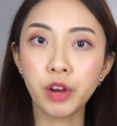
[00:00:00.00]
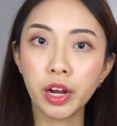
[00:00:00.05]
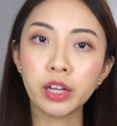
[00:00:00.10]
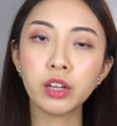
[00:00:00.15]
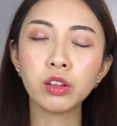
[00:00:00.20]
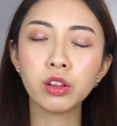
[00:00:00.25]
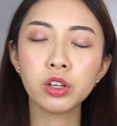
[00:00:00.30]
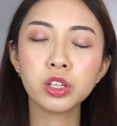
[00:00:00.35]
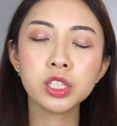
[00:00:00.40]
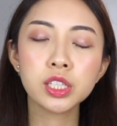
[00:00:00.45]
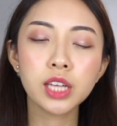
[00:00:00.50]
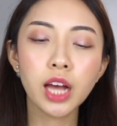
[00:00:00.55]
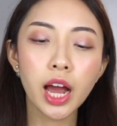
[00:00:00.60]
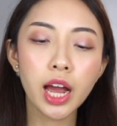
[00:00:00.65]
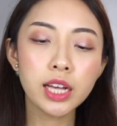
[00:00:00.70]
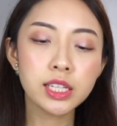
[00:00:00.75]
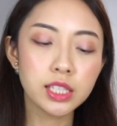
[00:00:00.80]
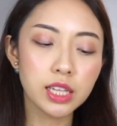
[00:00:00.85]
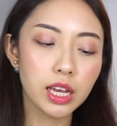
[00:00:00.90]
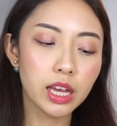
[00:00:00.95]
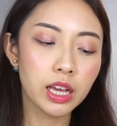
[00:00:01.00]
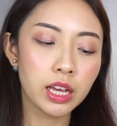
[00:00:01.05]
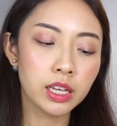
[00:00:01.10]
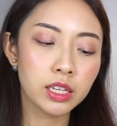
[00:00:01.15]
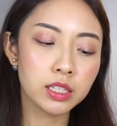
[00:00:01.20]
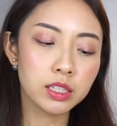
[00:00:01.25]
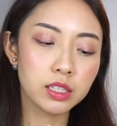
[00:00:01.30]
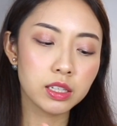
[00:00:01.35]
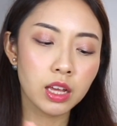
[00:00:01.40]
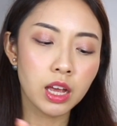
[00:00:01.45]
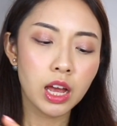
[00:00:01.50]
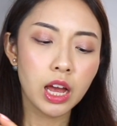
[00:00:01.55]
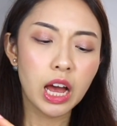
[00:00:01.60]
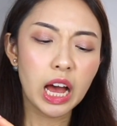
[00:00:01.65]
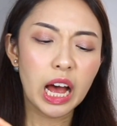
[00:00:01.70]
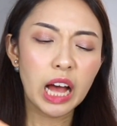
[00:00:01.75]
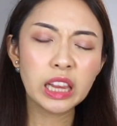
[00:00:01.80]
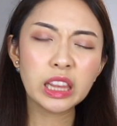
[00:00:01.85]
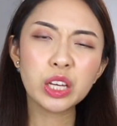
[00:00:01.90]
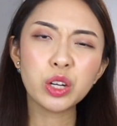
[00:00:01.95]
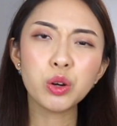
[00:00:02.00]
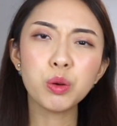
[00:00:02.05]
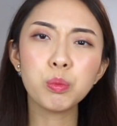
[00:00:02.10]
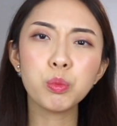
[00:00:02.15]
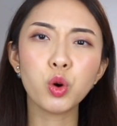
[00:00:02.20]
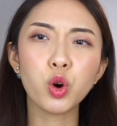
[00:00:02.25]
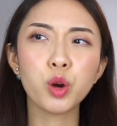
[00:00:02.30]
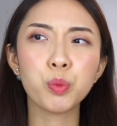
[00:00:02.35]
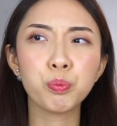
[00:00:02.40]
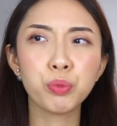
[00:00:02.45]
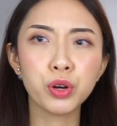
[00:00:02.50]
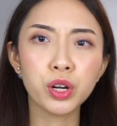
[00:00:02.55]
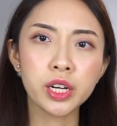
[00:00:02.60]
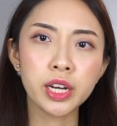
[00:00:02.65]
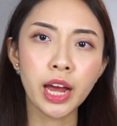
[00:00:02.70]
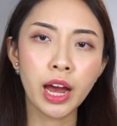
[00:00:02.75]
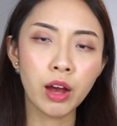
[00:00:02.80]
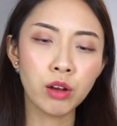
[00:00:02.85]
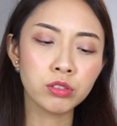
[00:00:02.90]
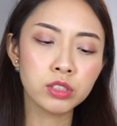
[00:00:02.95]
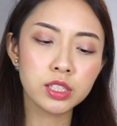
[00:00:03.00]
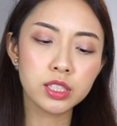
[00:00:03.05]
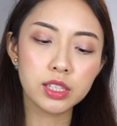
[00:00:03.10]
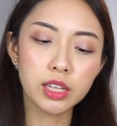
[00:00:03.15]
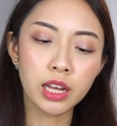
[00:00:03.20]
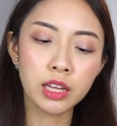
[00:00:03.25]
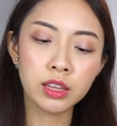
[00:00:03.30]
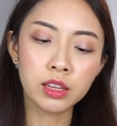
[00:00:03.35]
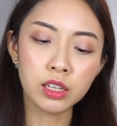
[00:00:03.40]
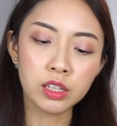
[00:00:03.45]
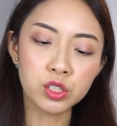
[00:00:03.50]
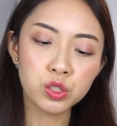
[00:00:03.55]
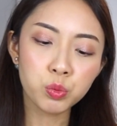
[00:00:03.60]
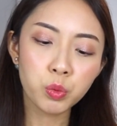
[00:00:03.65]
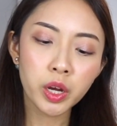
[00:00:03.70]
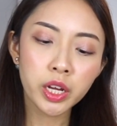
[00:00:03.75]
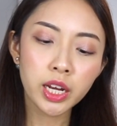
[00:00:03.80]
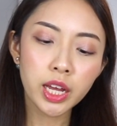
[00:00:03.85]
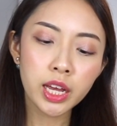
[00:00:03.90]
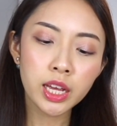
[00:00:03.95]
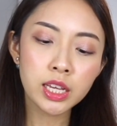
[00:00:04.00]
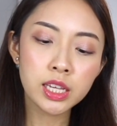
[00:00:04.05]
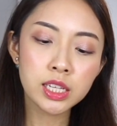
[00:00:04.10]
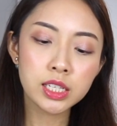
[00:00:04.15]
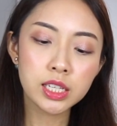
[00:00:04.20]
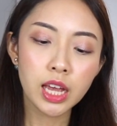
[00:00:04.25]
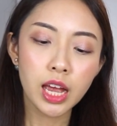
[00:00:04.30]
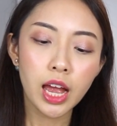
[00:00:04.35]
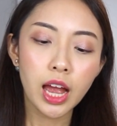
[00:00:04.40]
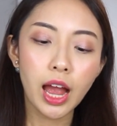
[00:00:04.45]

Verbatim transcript: regular size is a little more pronounced than this one is.